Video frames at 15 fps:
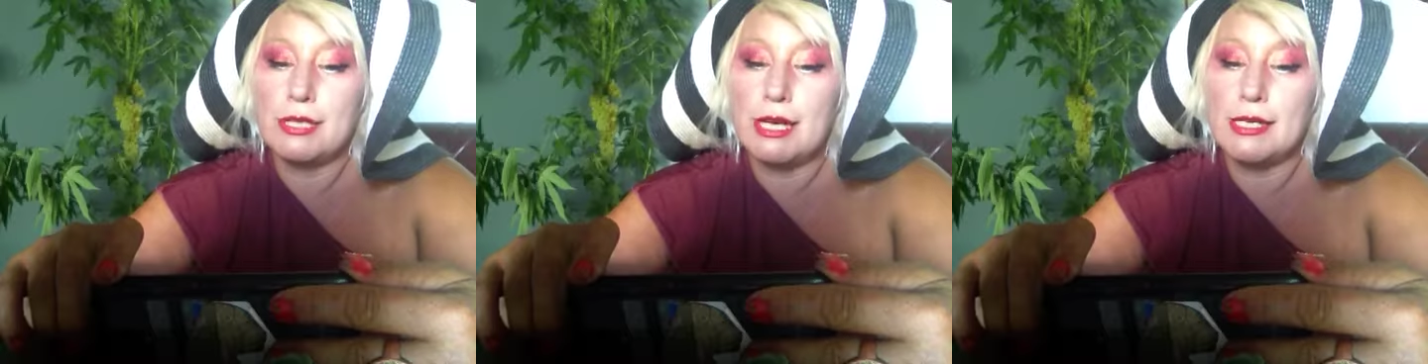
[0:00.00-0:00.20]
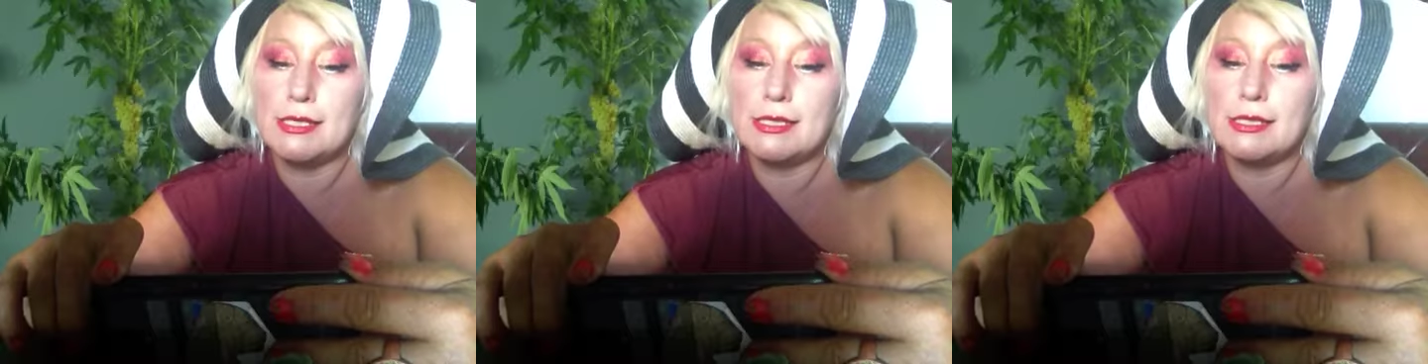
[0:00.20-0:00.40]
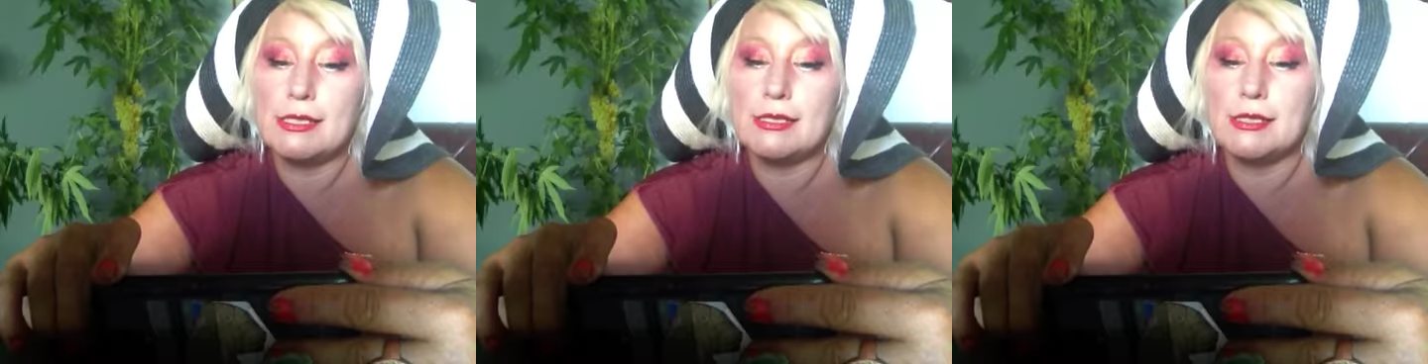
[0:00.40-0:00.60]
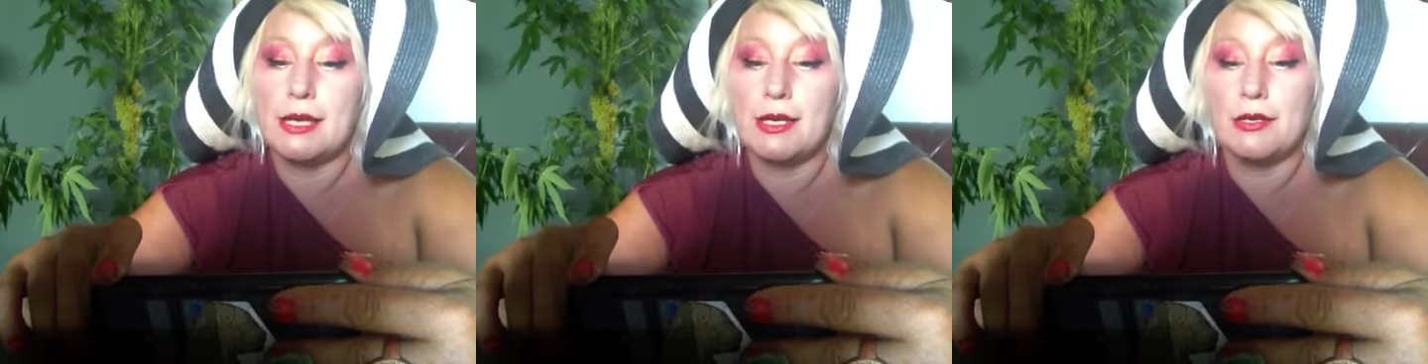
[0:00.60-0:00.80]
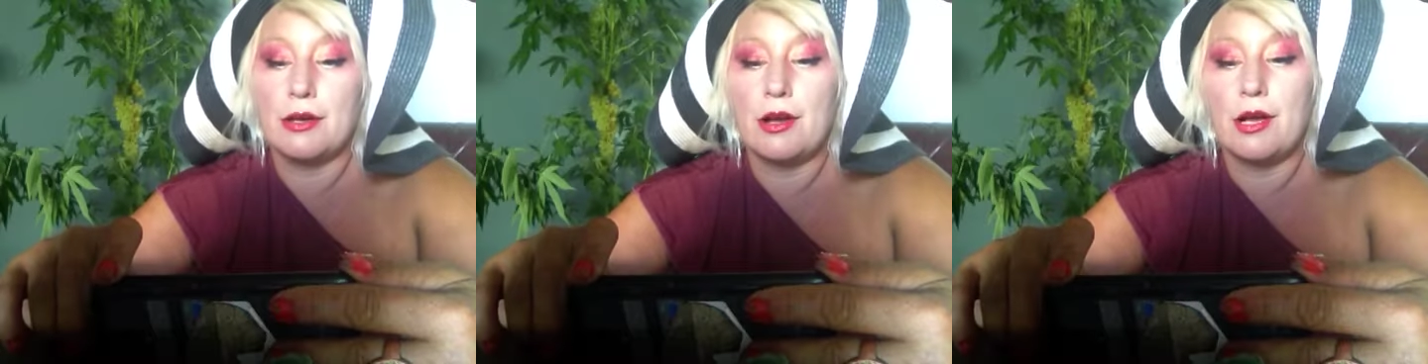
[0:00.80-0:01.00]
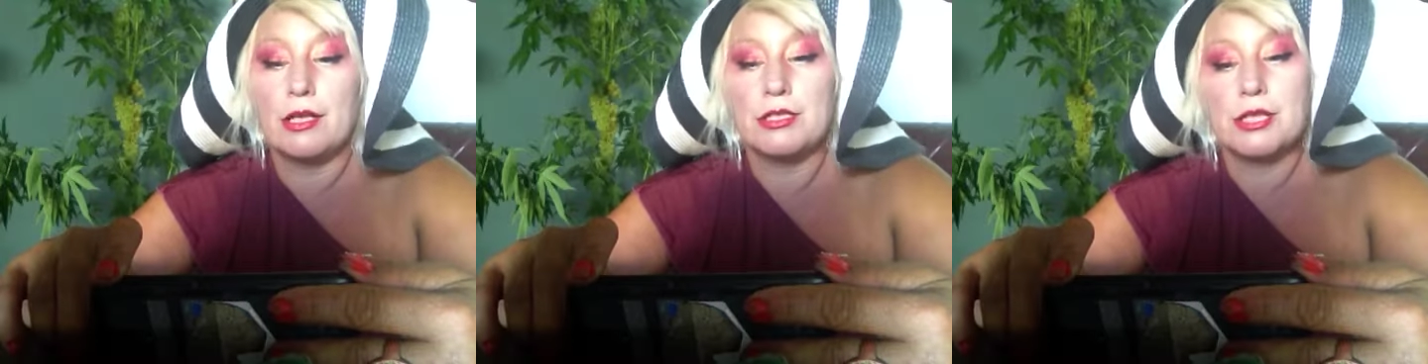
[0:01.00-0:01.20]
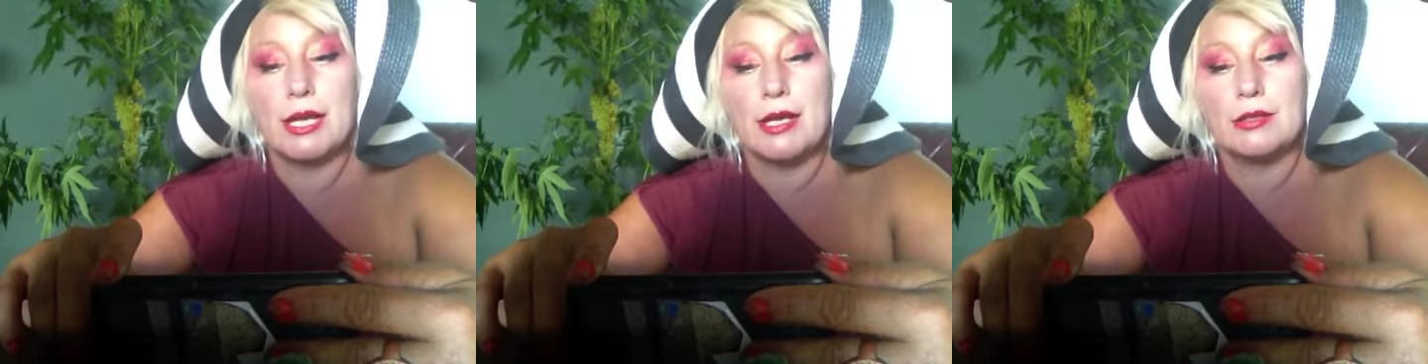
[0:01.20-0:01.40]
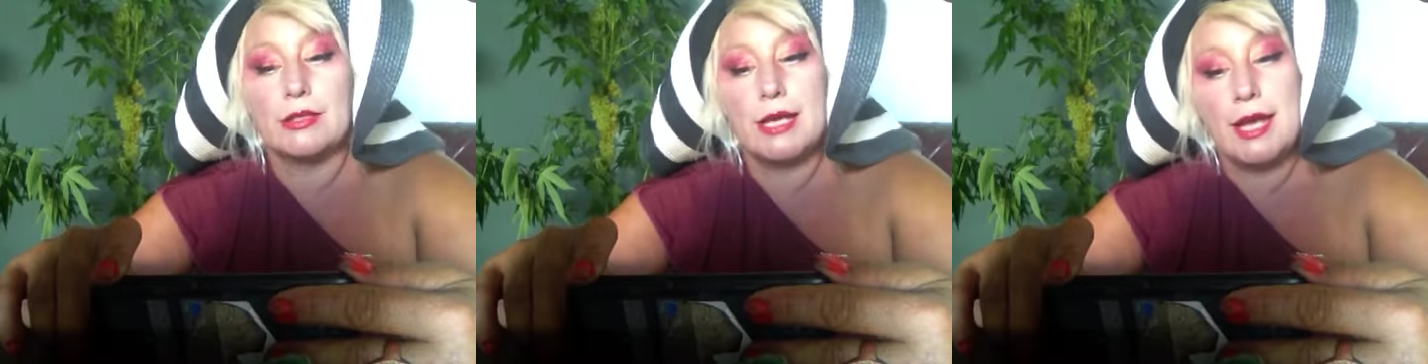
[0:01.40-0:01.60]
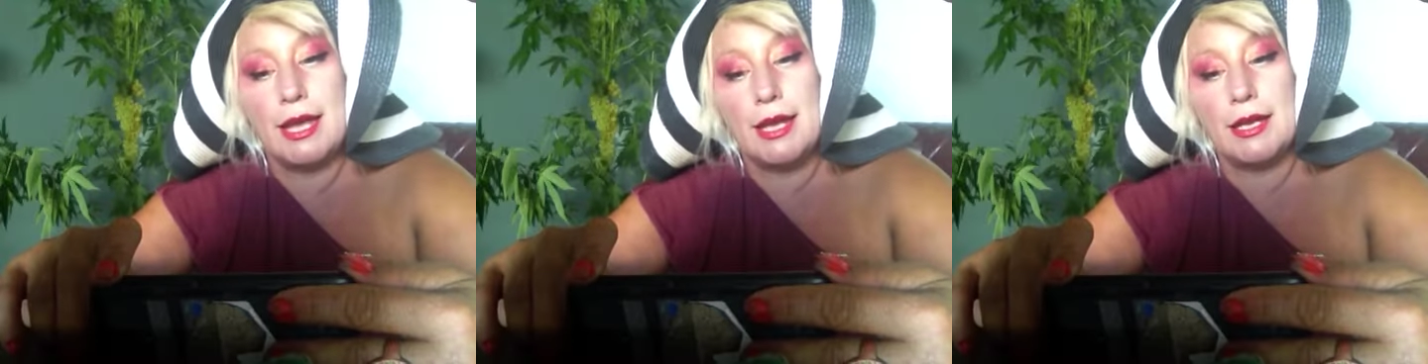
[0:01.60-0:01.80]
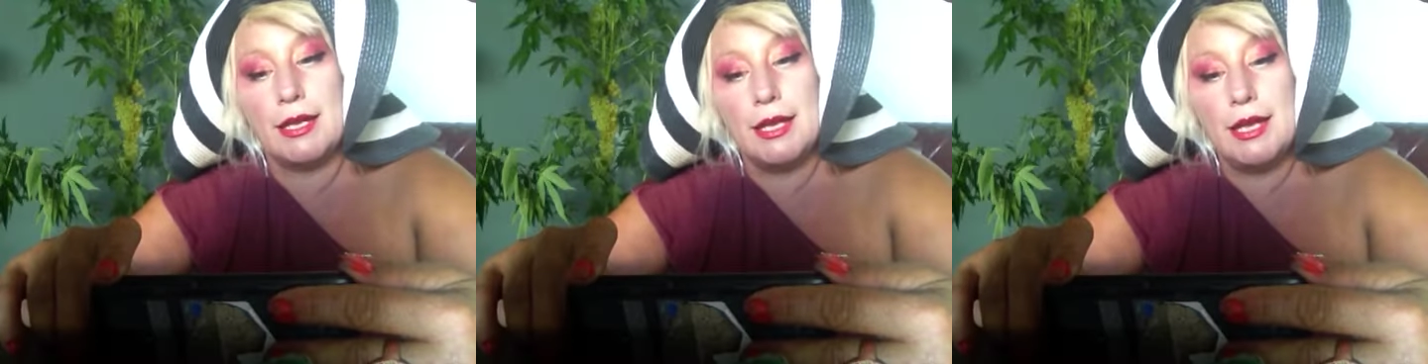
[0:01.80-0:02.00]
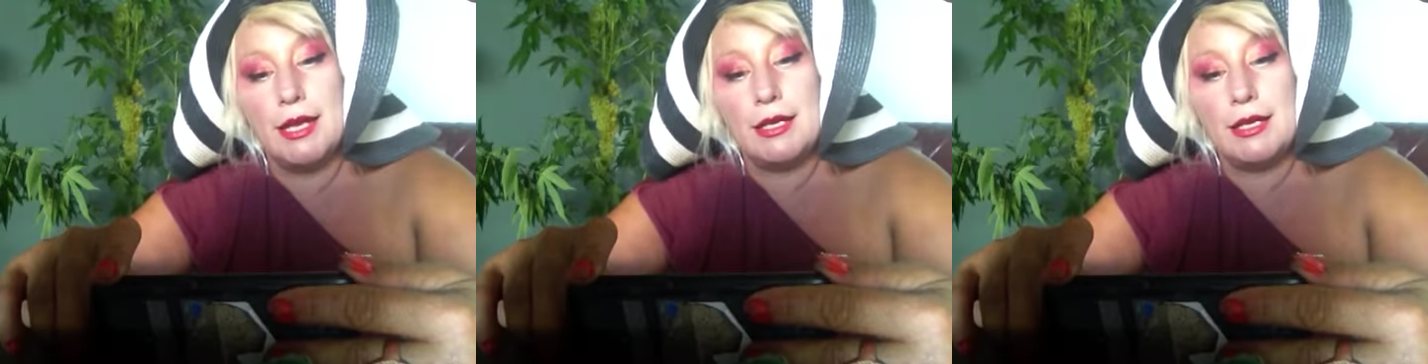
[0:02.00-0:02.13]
tests done on child K.